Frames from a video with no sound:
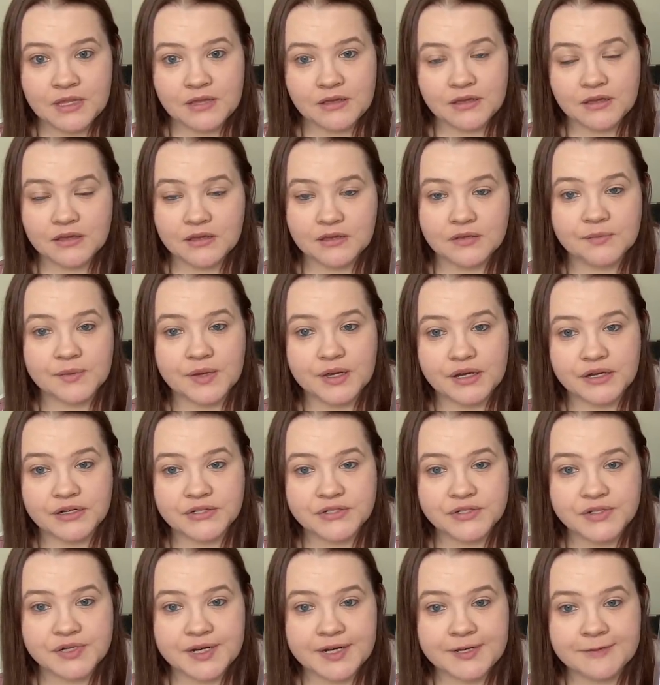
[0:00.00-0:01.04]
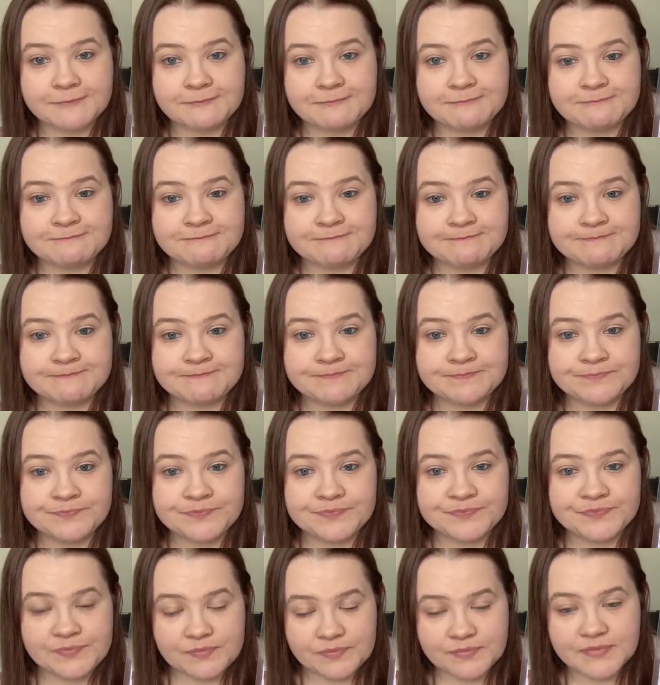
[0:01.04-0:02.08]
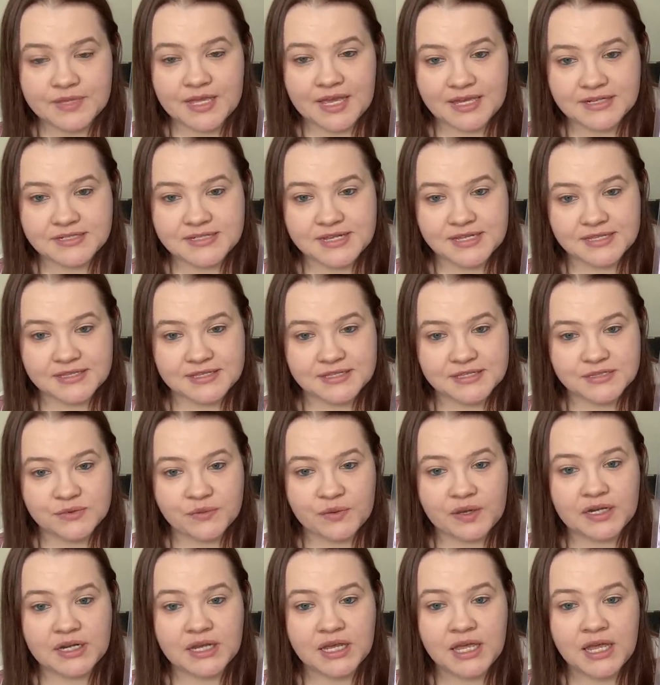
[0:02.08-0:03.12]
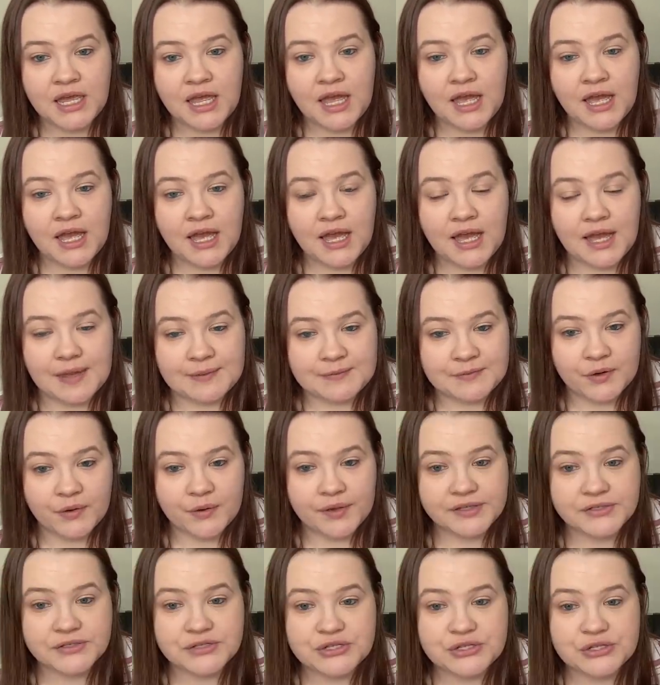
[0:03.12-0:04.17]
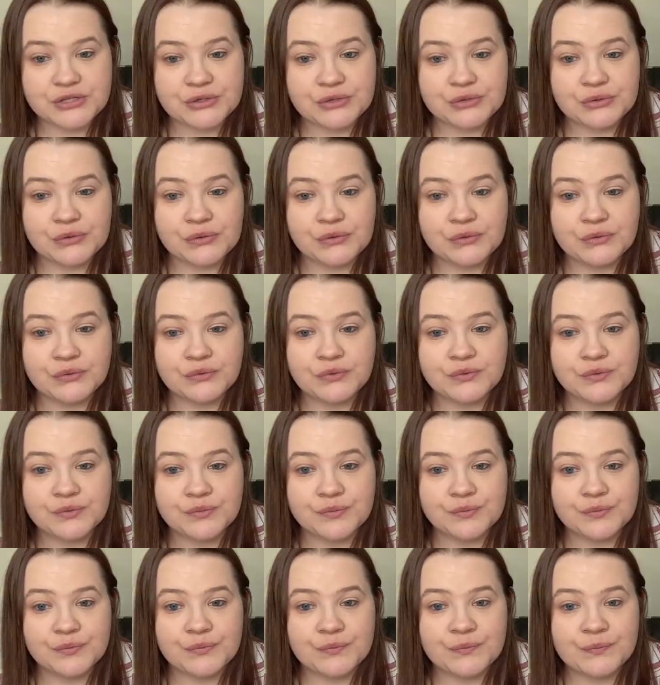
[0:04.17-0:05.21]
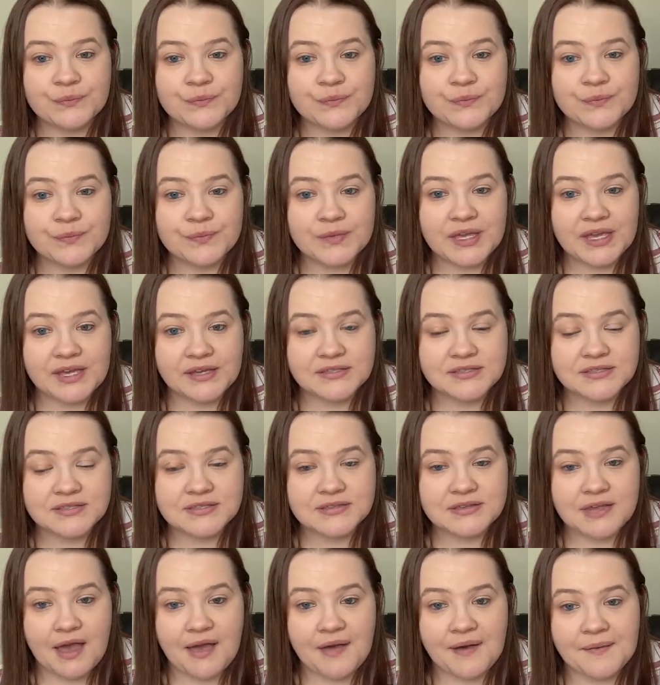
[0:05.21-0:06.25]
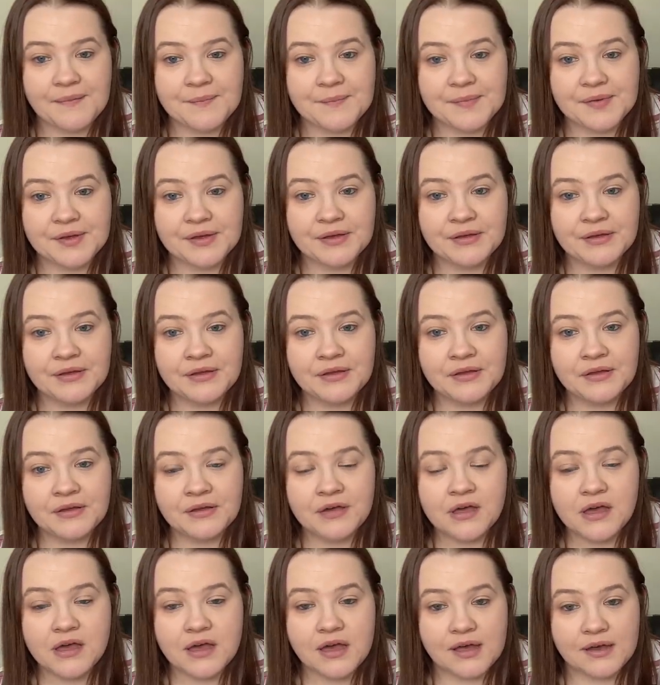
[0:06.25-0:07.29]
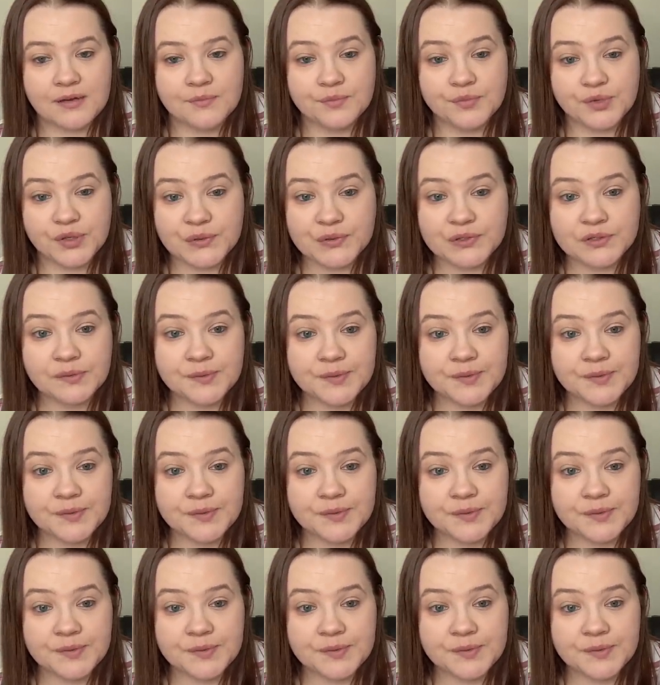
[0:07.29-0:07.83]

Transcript: Uh, by Heartstring. Had to get this one. I'm going to get some uh, bugle